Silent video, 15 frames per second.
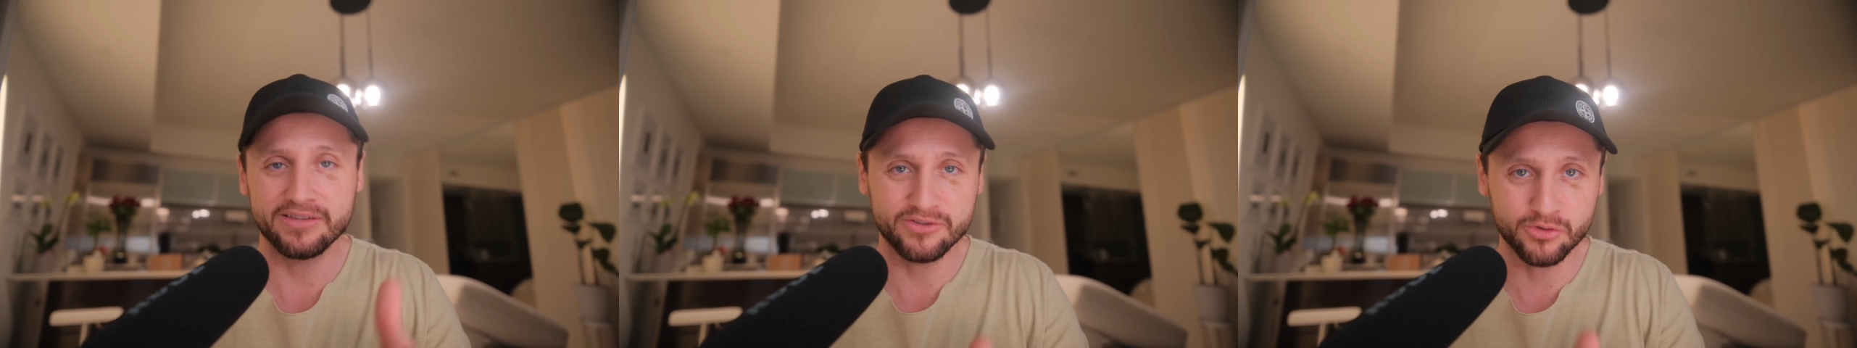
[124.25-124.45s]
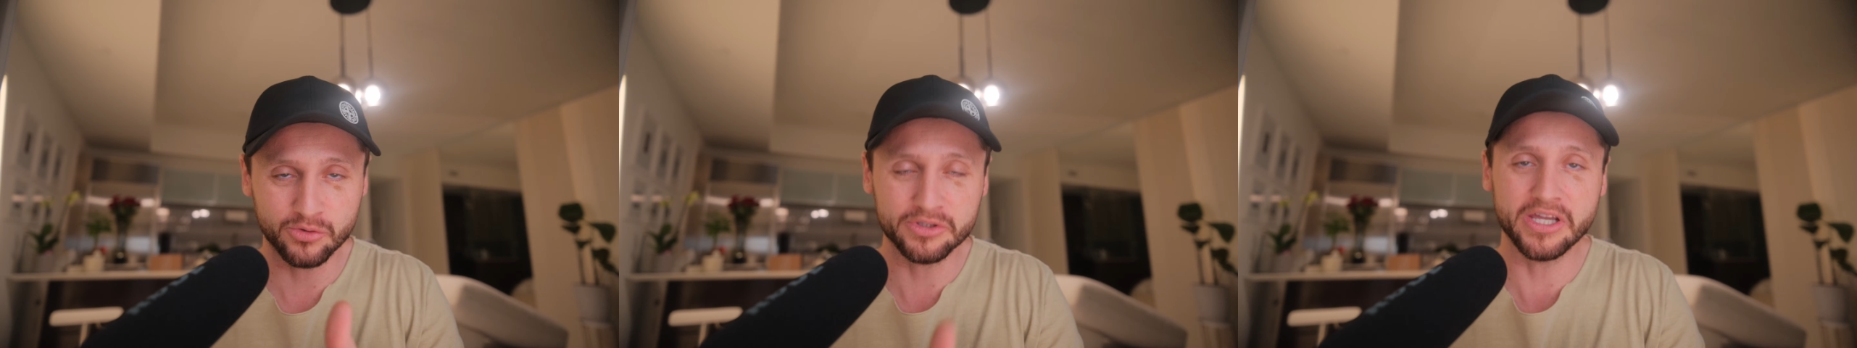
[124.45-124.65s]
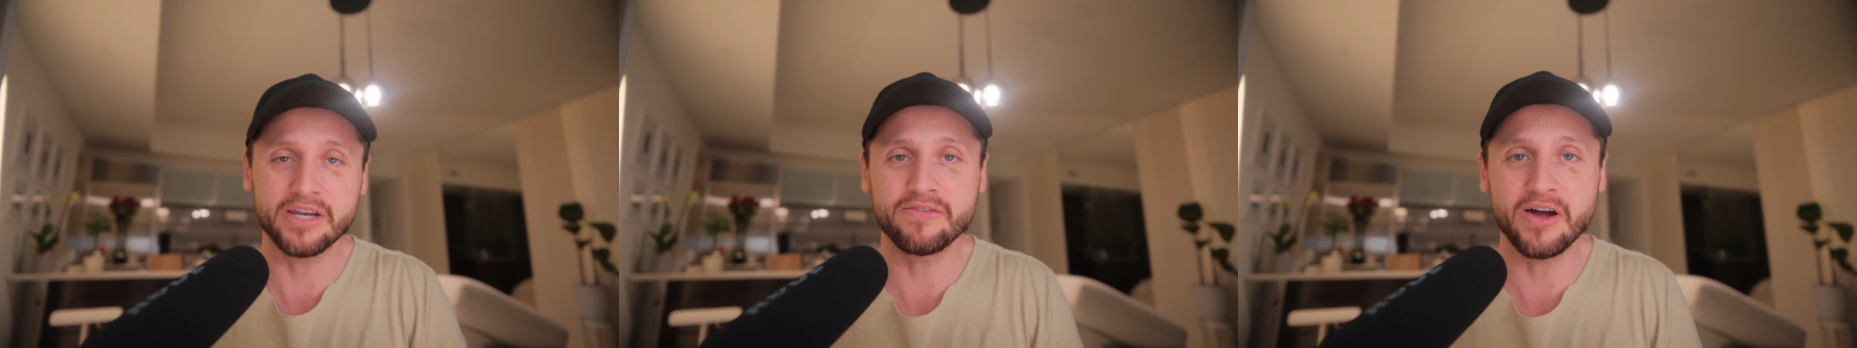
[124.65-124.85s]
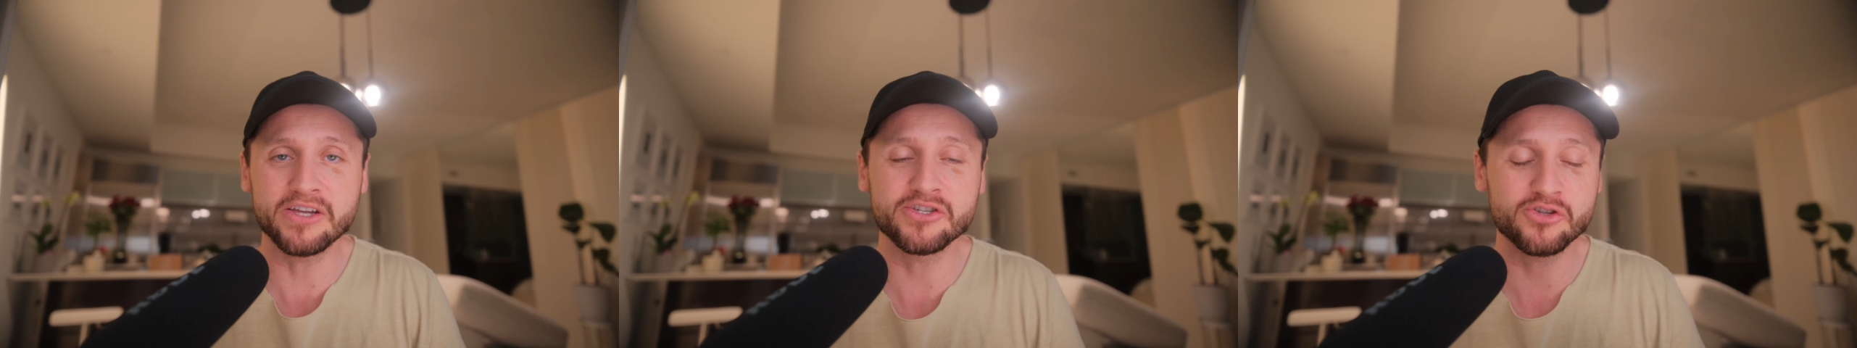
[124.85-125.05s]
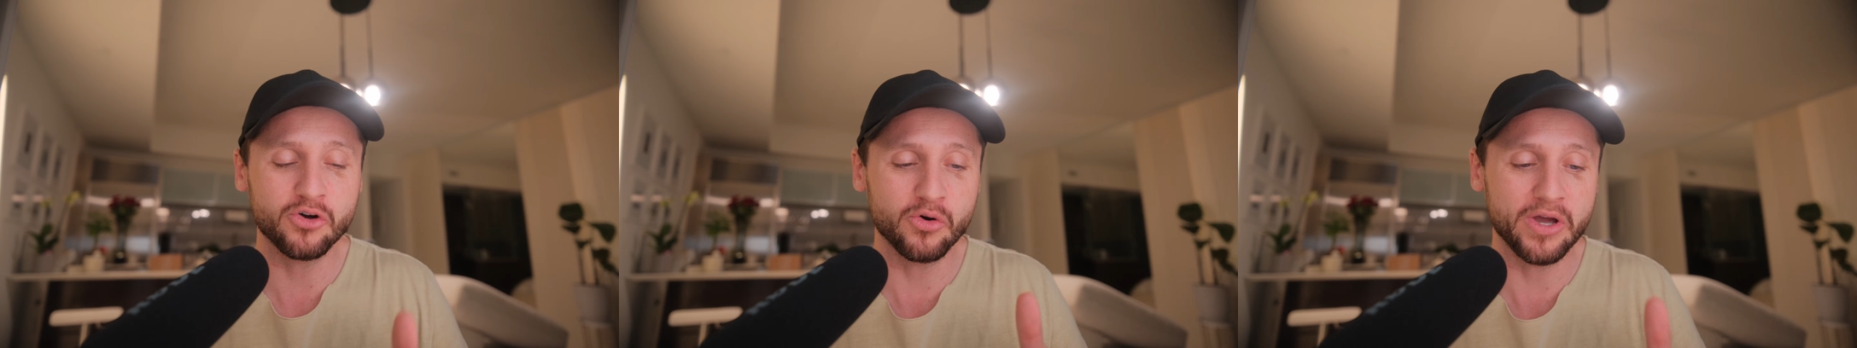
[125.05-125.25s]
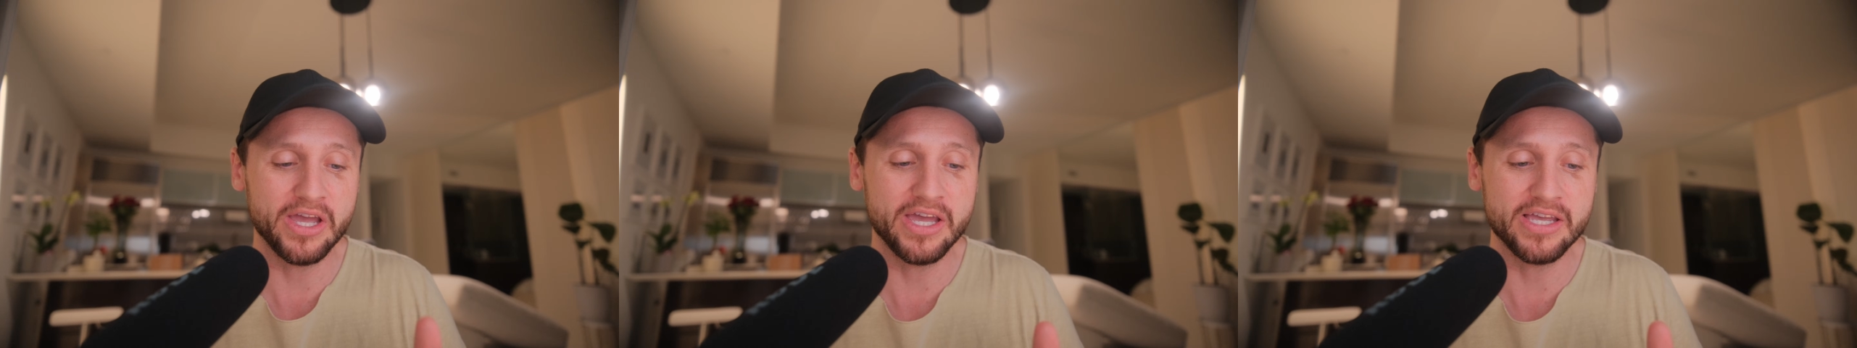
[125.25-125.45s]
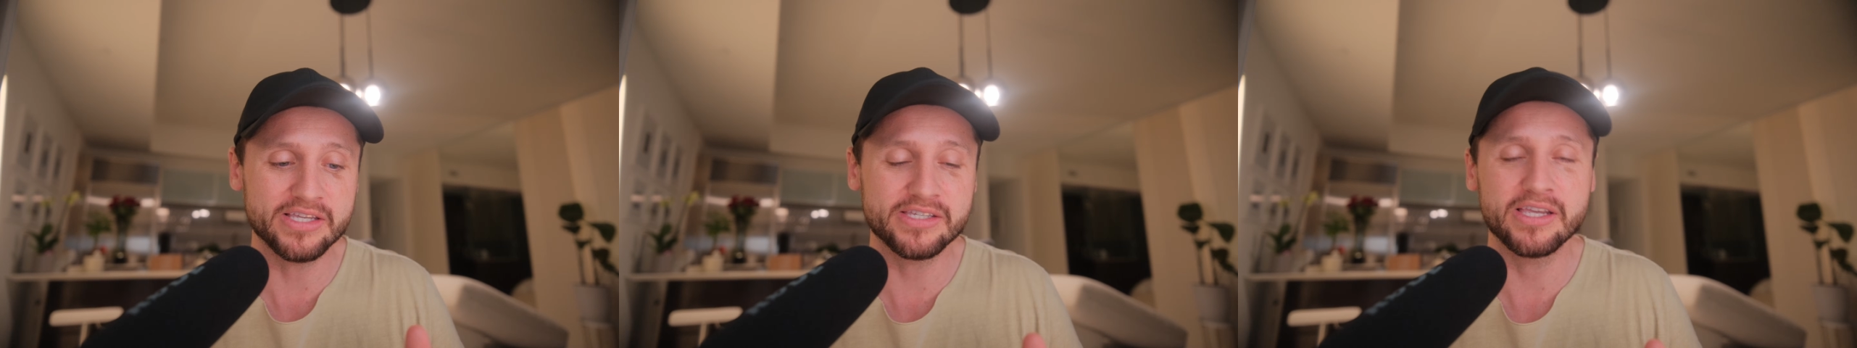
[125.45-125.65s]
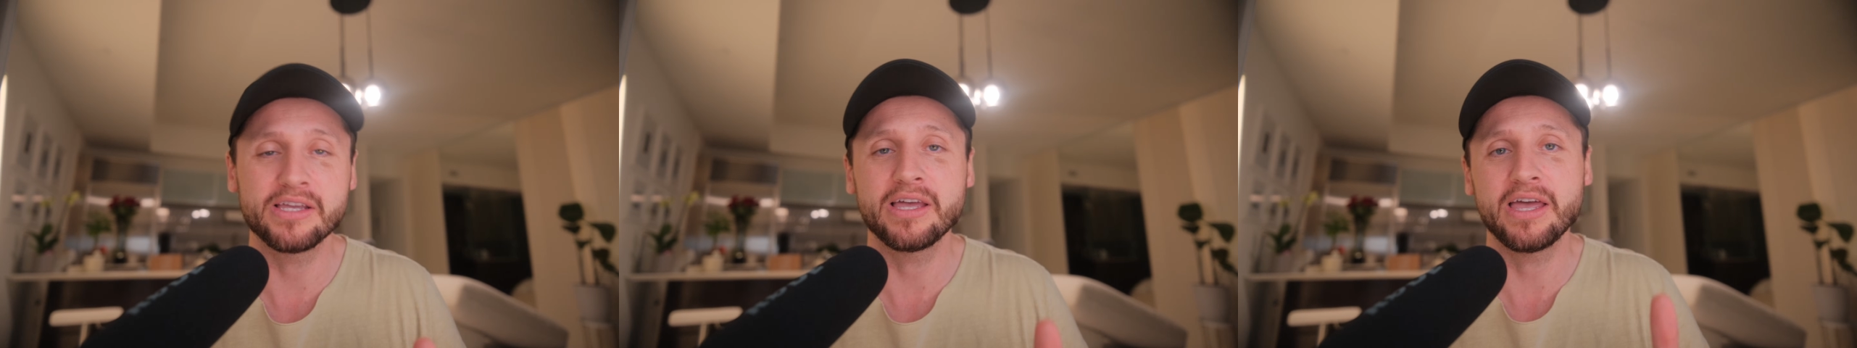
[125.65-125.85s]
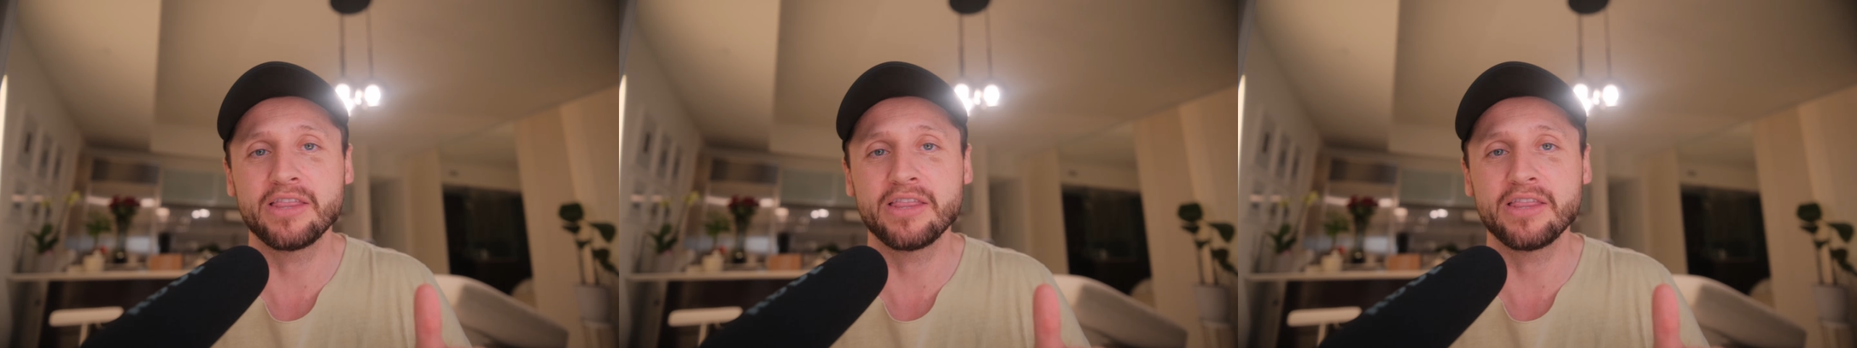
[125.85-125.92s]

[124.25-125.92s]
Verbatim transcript: dual native ISO is